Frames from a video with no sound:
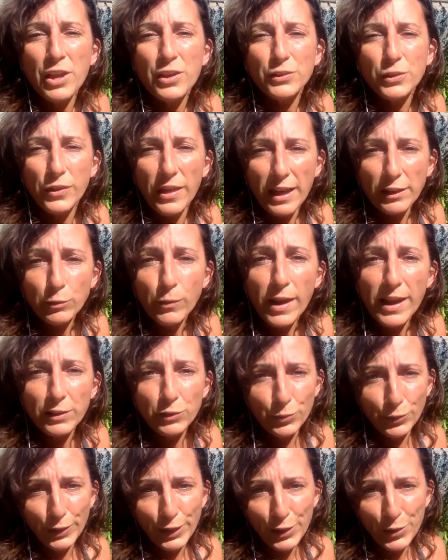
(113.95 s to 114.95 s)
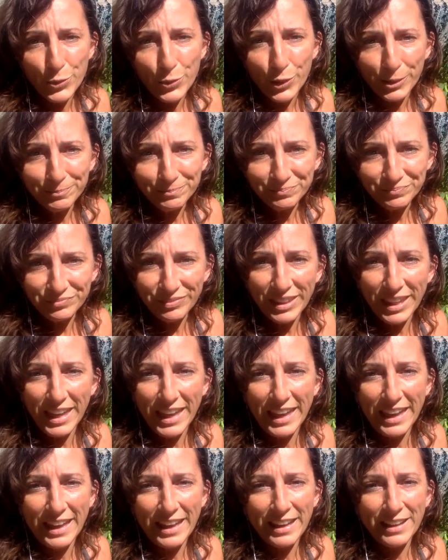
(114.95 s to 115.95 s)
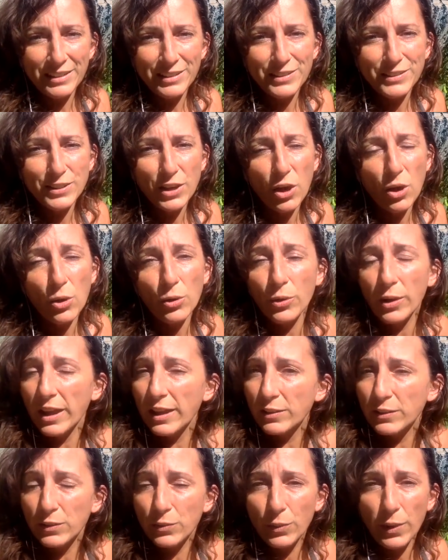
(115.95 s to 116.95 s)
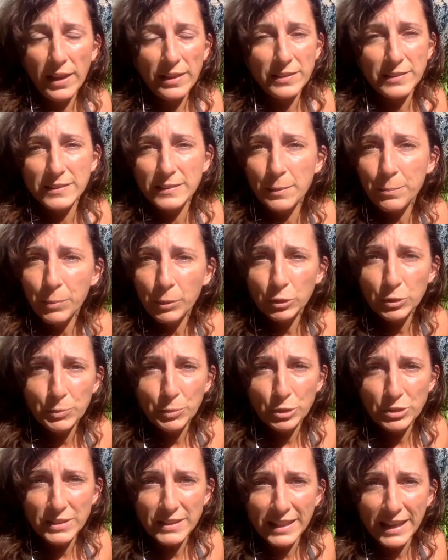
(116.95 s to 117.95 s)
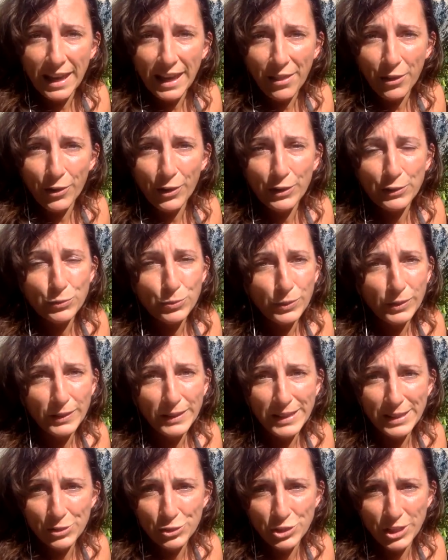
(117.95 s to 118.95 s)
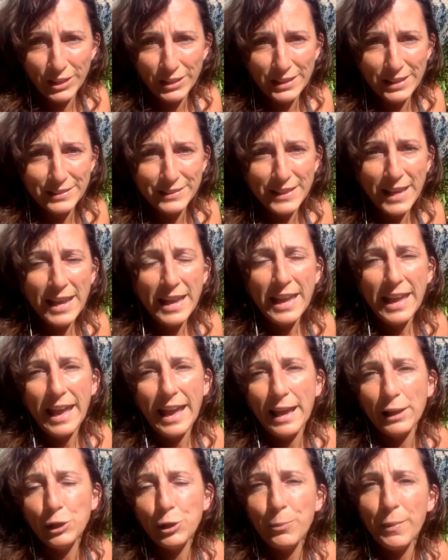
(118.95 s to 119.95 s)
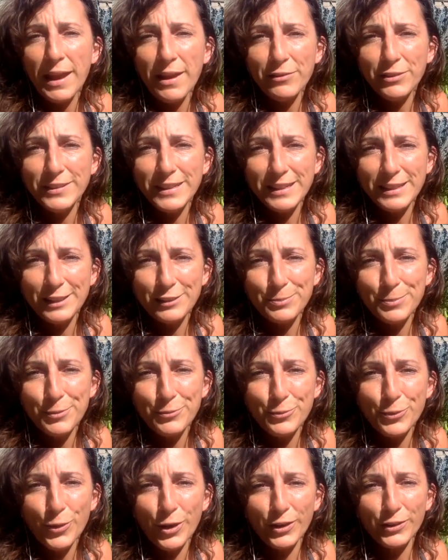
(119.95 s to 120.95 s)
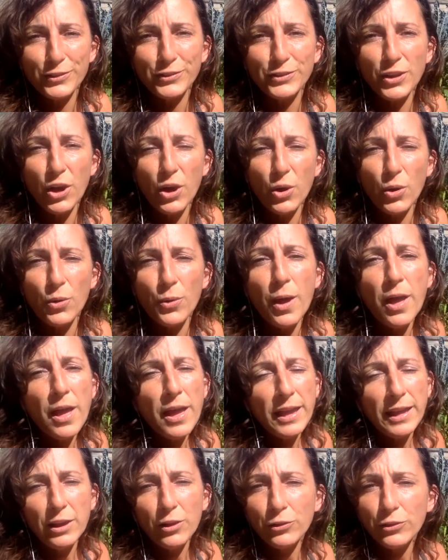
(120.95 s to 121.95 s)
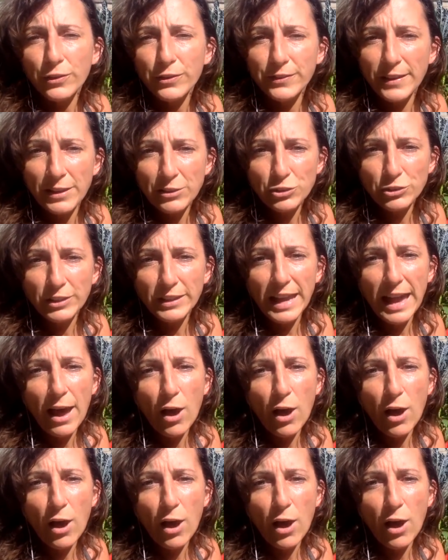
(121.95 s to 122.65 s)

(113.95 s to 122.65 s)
So that's why it's really cool. And so it's simple to put together, it's really ingenious, and you may have seen this before. So here's essentially